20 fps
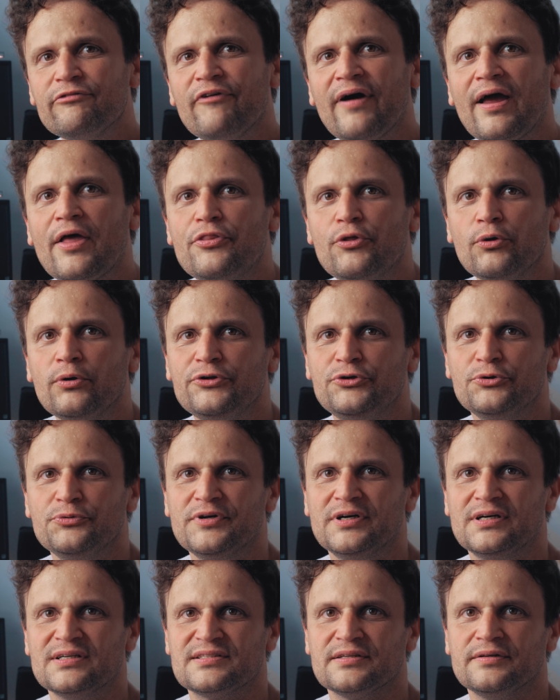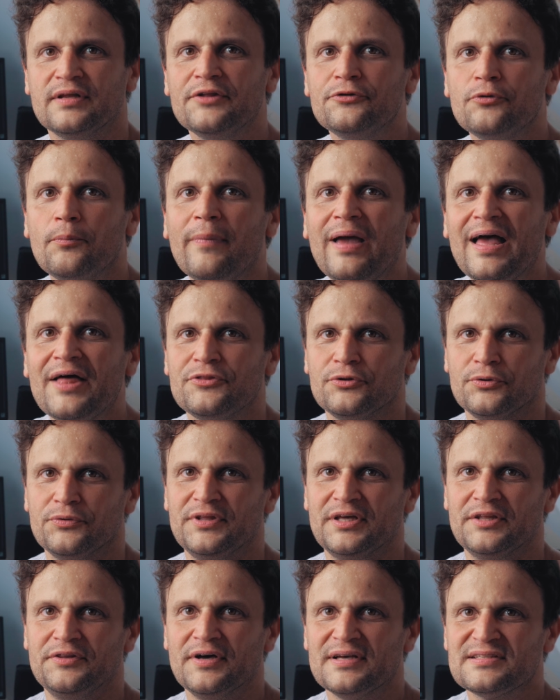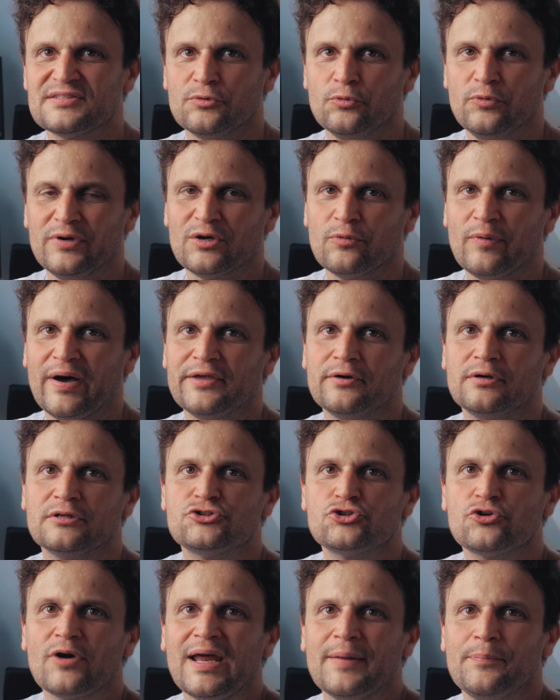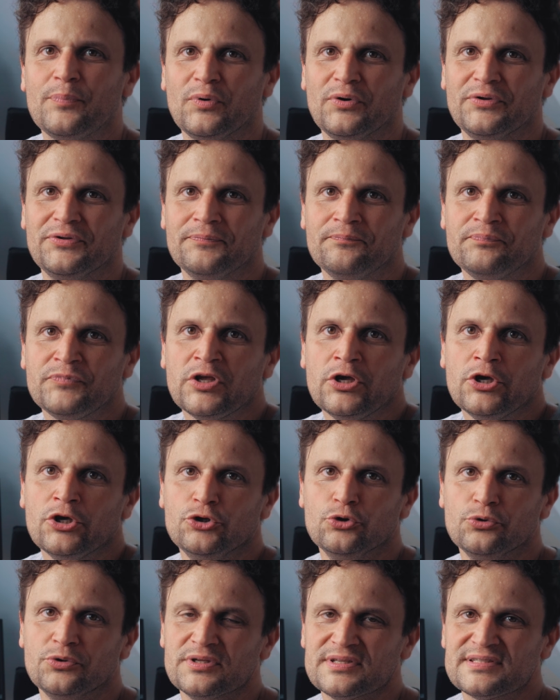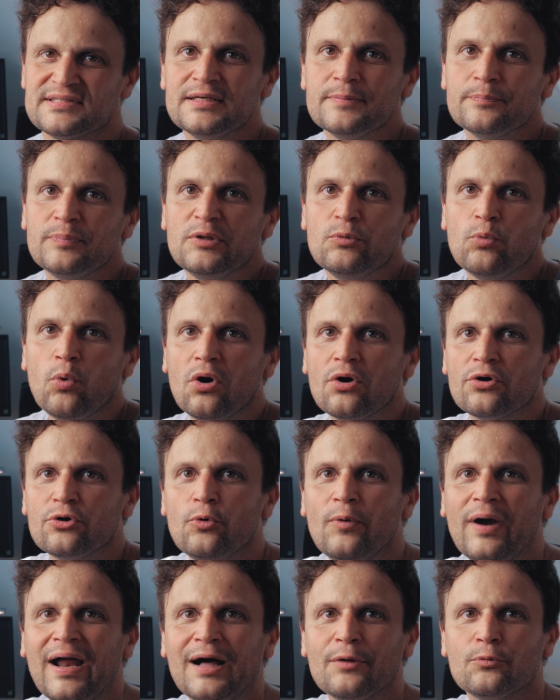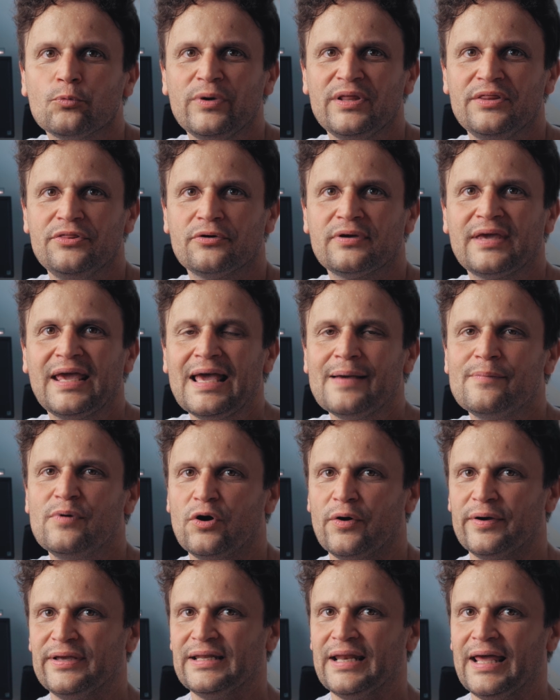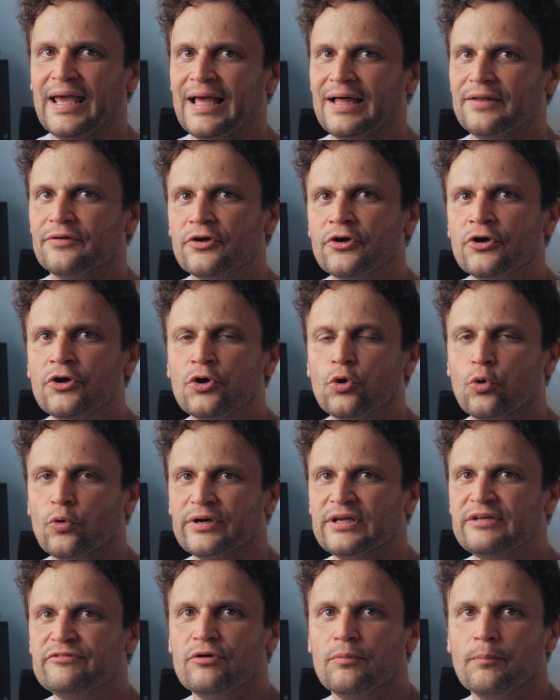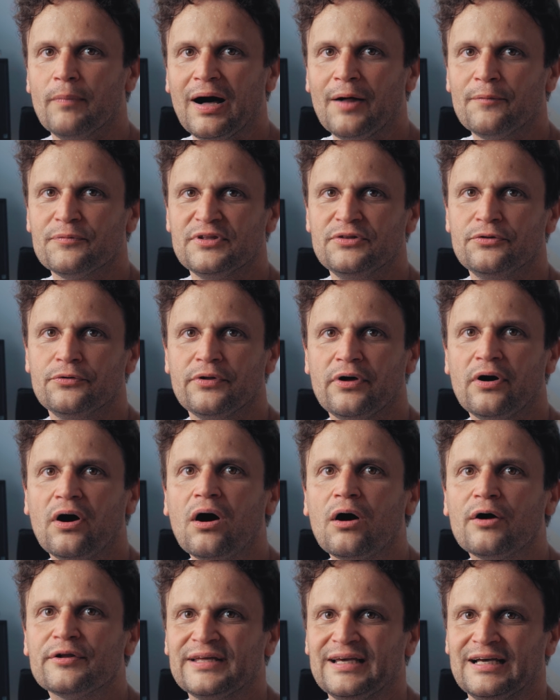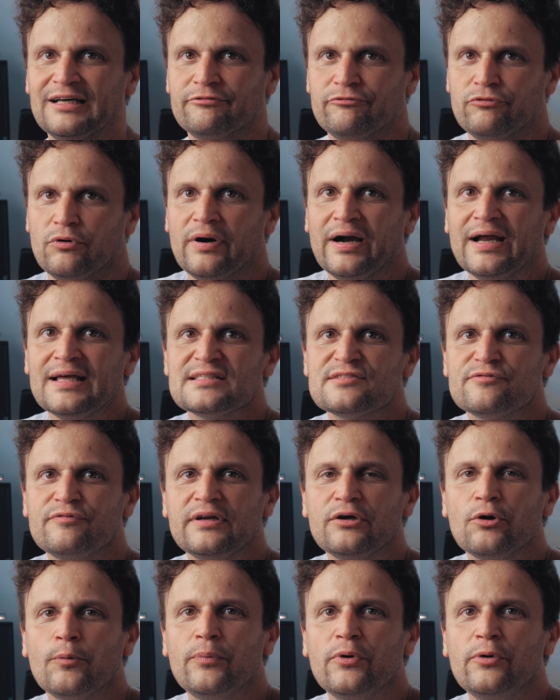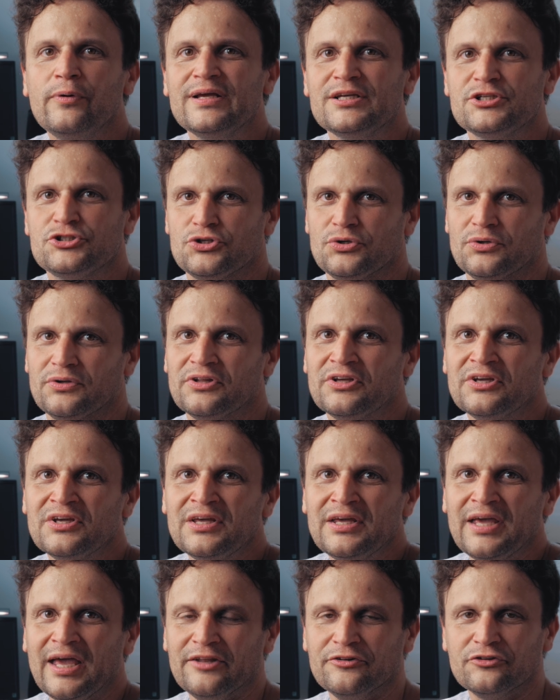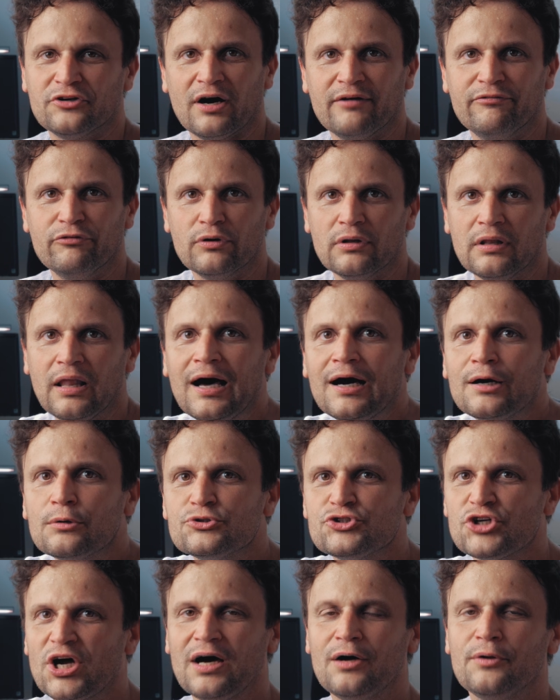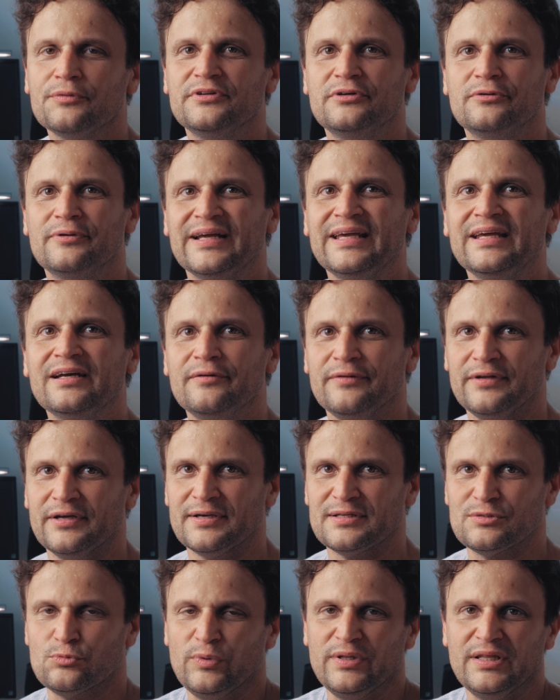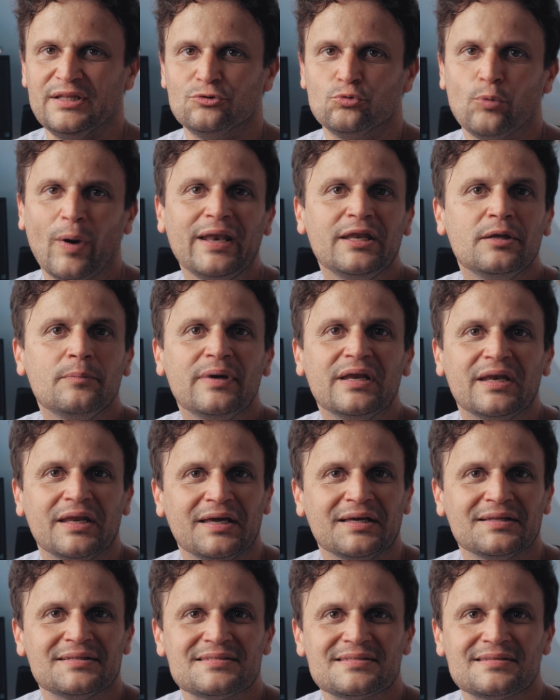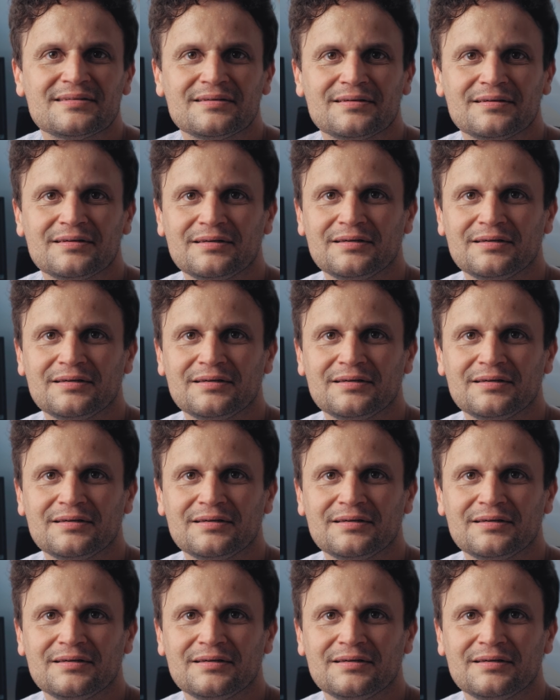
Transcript: if I told you there is another method that doesn't require a tripod? You can simply walk around with the camera in hand, or even mounted on a hard hat for hands-free operation, and cover large outdoor areas within twenty minutes.